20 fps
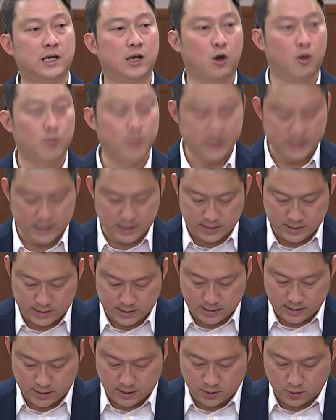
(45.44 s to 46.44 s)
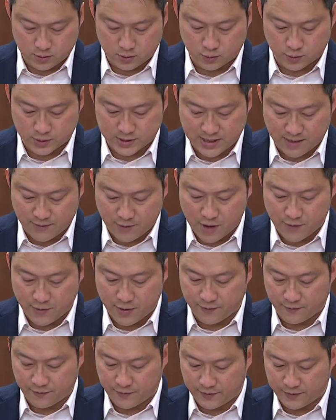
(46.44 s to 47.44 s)
kilometres to
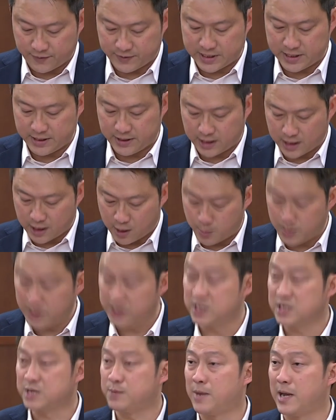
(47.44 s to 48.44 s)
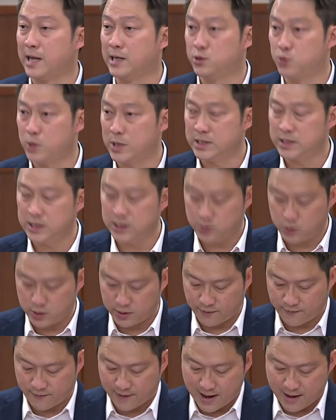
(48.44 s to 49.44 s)
750 kilometres by
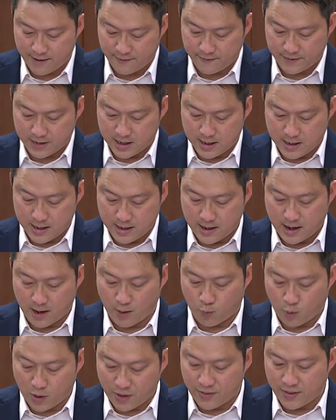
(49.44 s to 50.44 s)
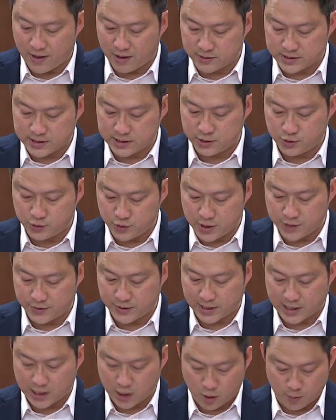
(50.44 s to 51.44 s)
2025 and
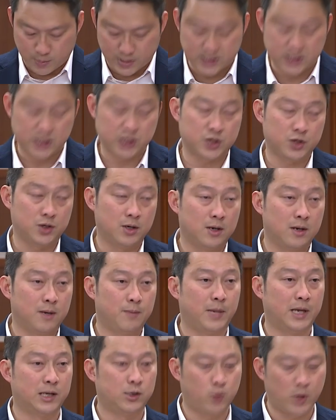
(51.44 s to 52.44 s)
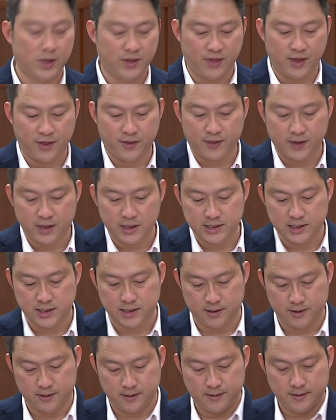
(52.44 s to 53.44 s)
1,300 kilometres by 2030.
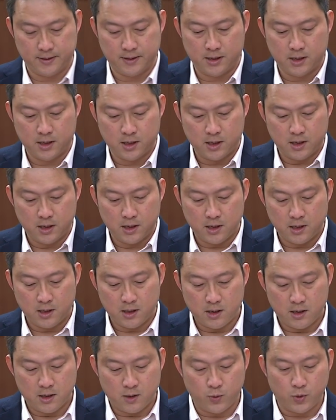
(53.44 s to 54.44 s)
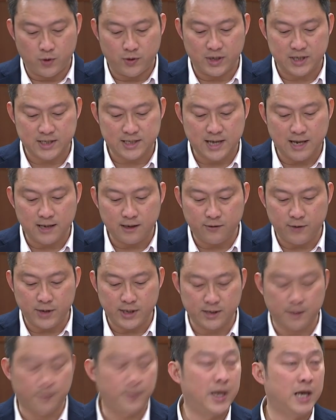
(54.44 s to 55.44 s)
We will
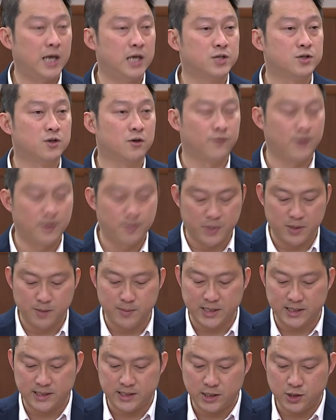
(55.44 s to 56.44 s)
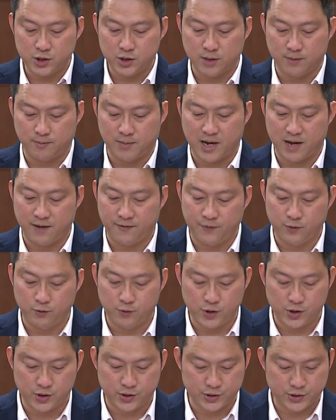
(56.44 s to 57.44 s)
accelerate the pace of implementation by a few
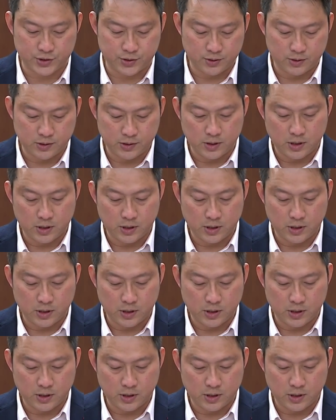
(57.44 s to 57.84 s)
years.